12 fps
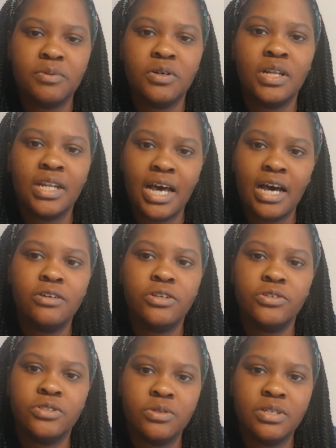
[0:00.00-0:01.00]
allow your
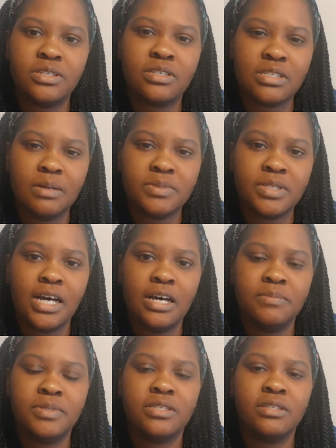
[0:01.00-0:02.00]
students to
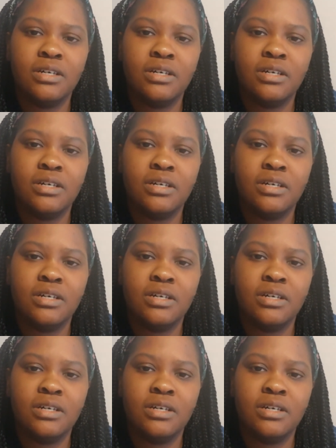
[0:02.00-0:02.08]
sometimes